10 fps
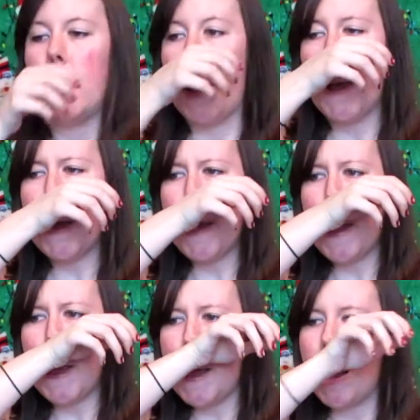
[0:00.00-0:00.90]

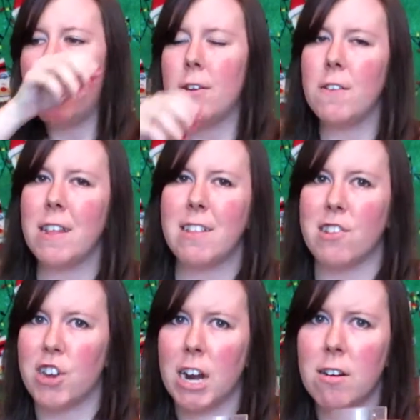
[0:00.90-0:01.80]
I don't know if that's
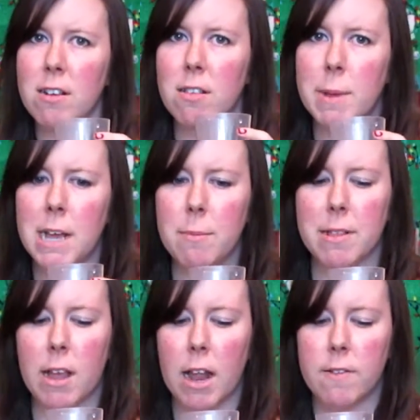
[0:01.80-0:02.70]
a cherry smell, but
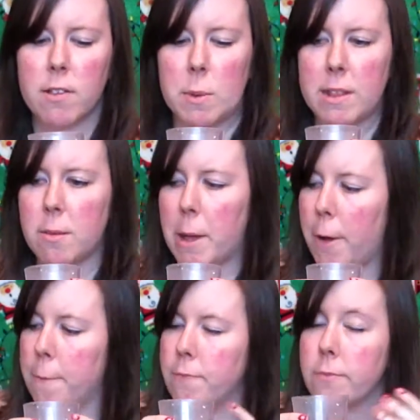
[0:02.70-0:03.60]
it's kind of a sweet
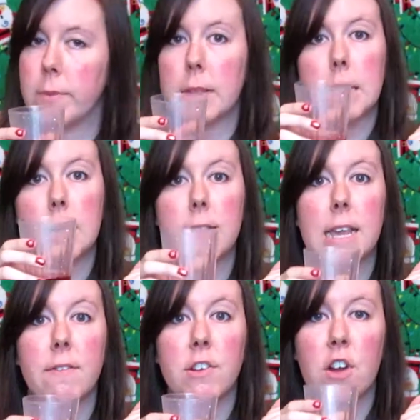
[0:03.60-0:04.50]
smell. Let's
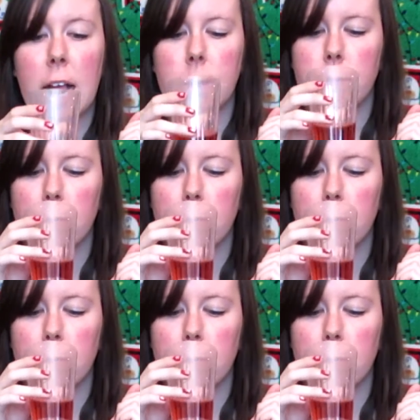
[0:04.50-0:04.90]
give it a try.